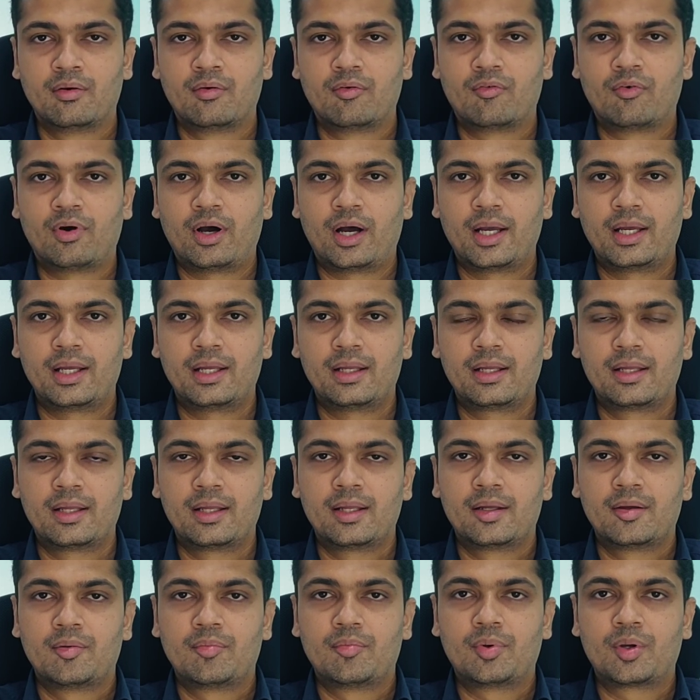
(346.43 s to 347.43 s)
Why?
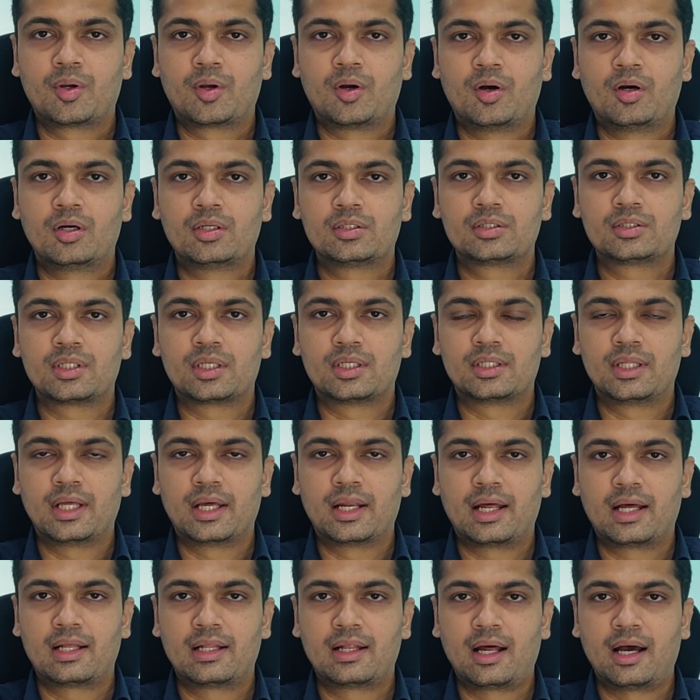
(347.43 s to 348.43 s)
Because
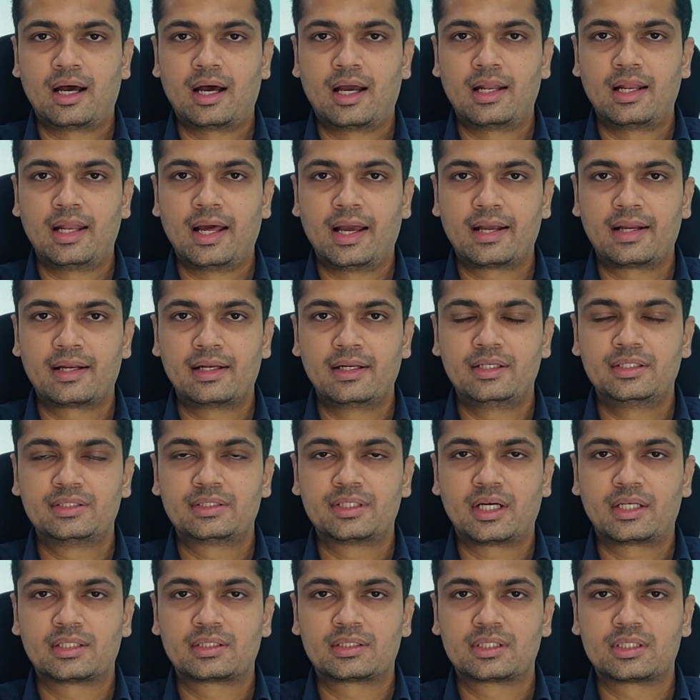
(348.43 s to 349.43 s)
there are high likely
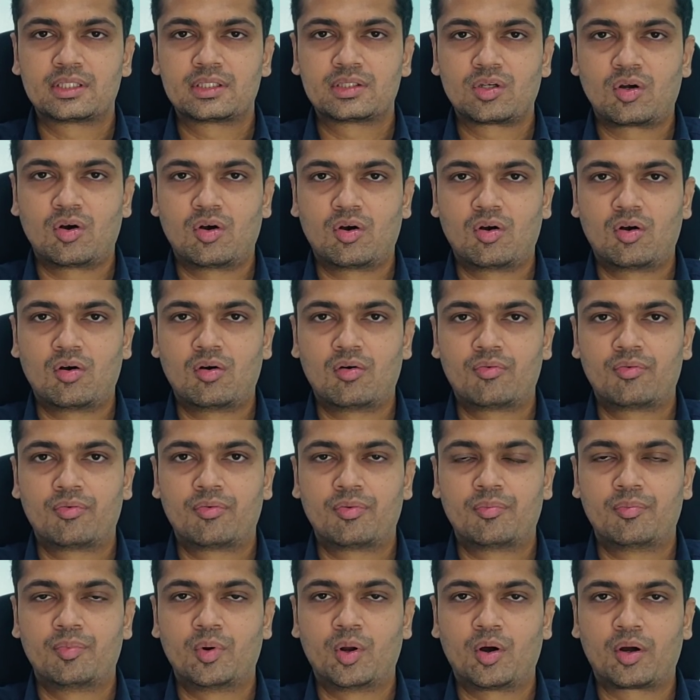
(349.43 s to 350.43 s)
chances of
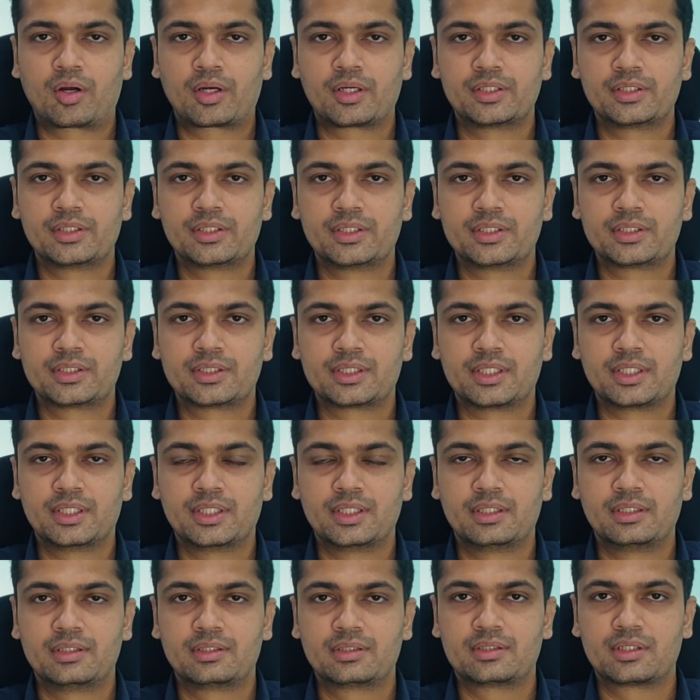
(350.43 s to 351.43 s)
blockages
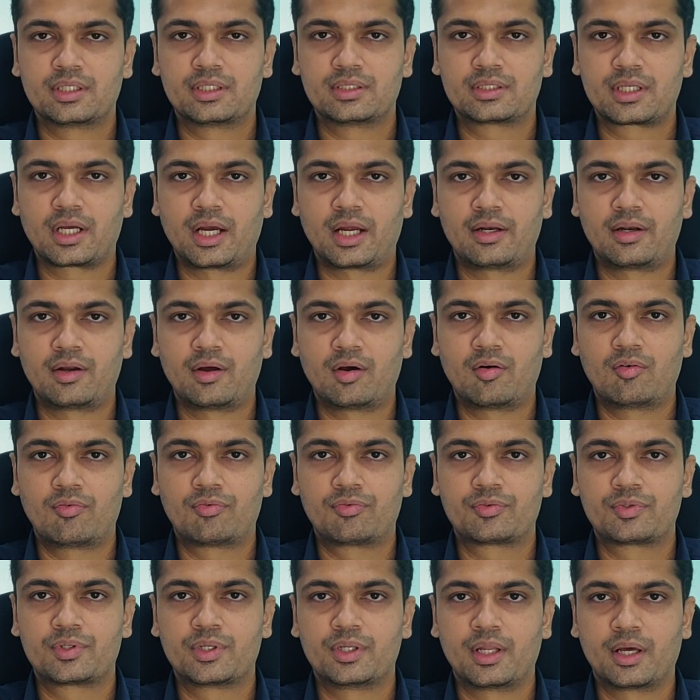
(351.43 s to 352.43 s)
in such kind
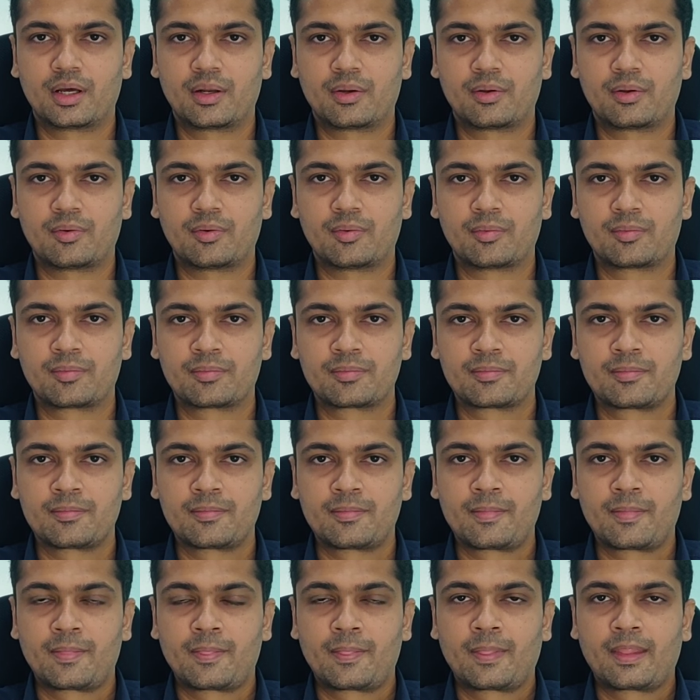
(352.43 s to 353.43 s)
of scenario.
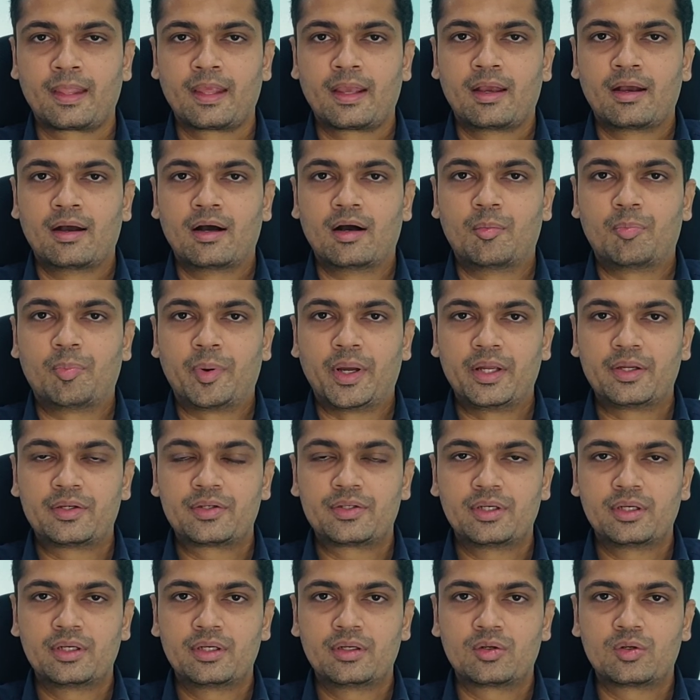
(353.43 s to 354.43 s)
A
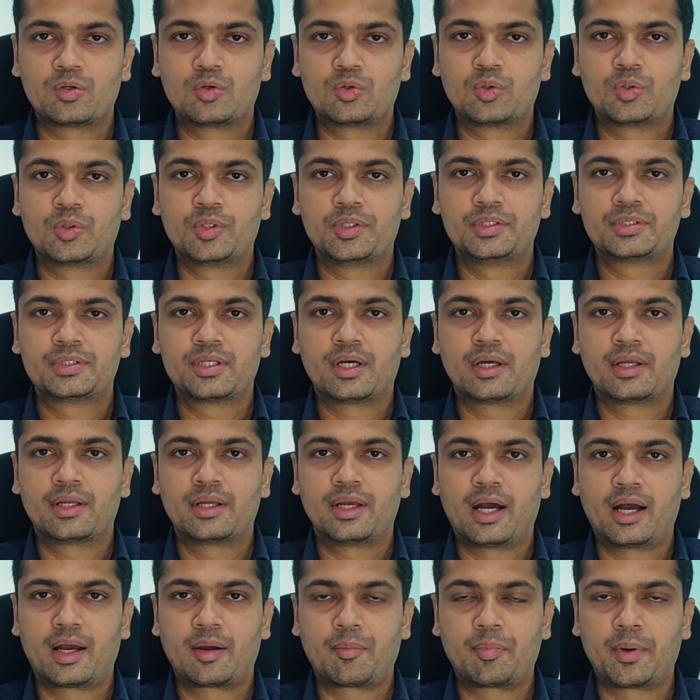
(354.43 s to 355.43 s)
patient who is a
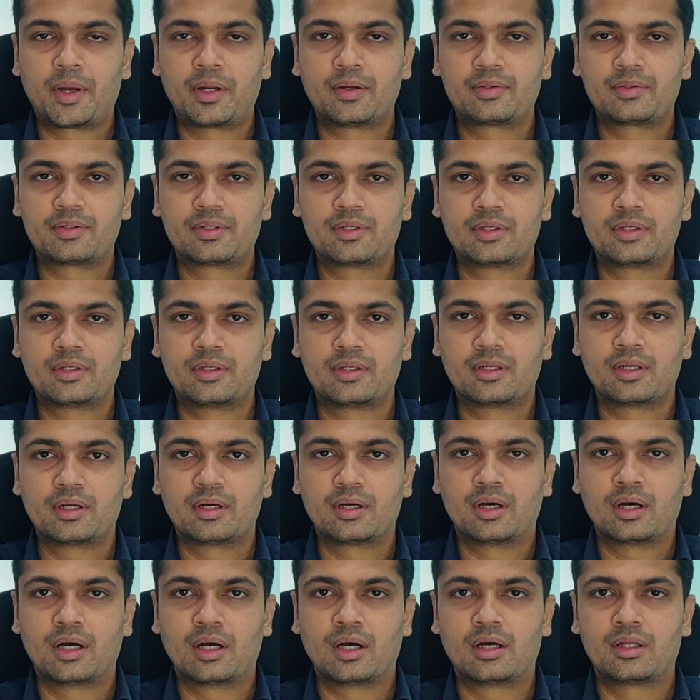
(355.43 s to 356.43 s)
young patient,
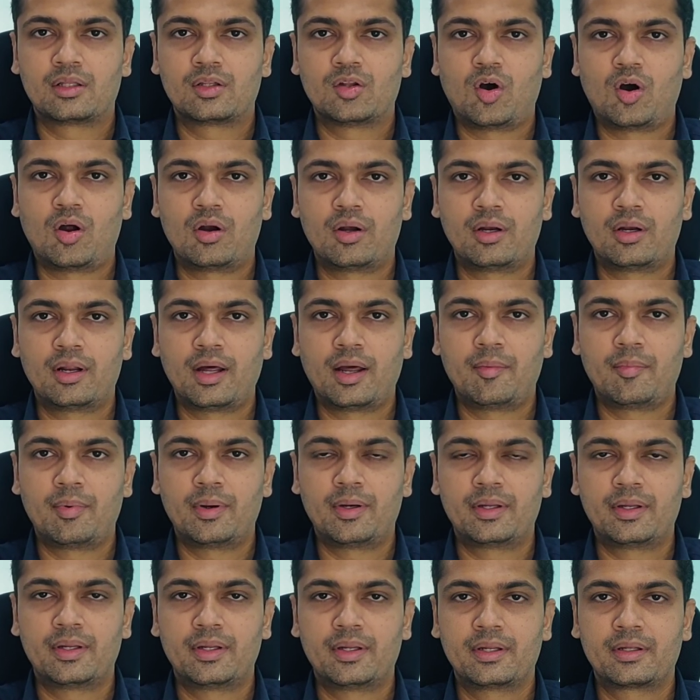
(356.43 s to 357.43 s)

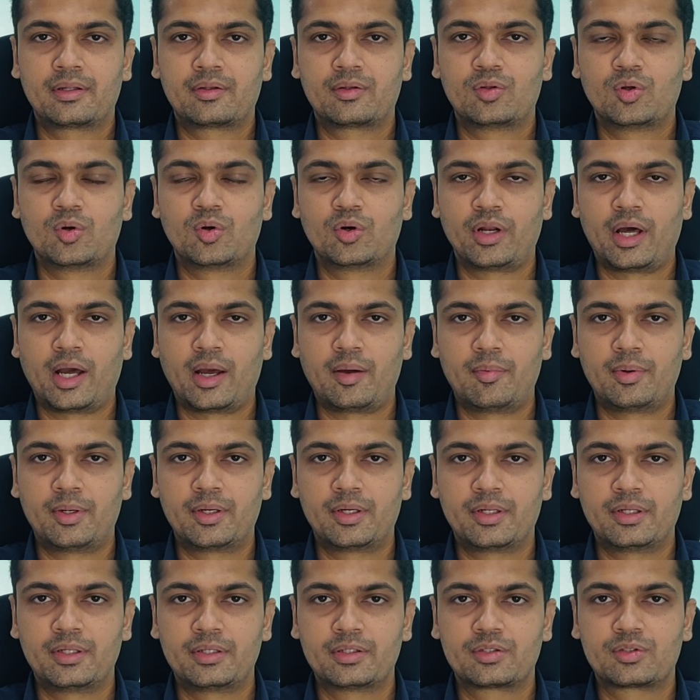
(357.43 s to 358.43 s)
non-diabetic, no
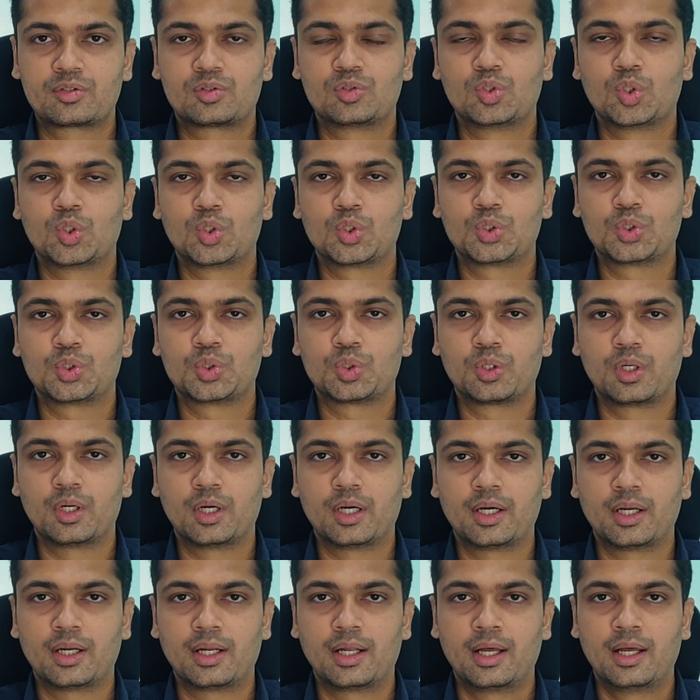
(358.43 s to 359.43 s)
diabetes, no
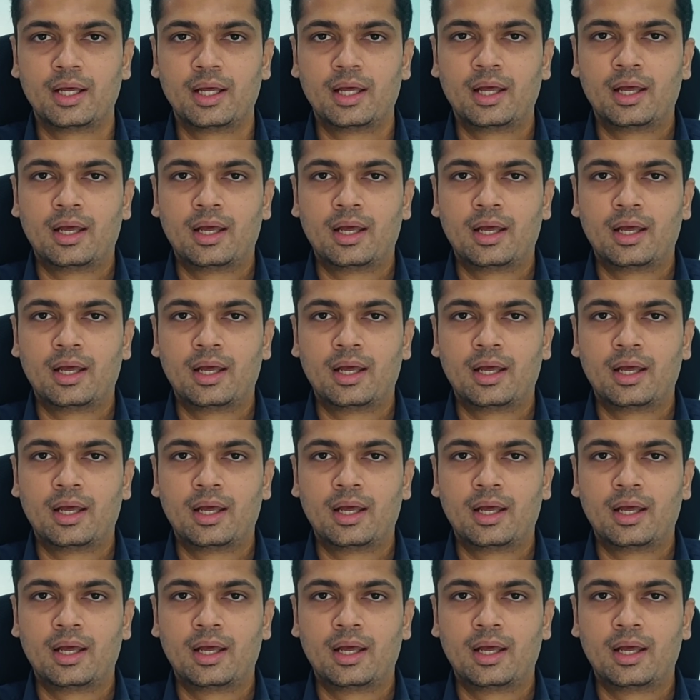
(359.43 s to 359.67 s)
sugar,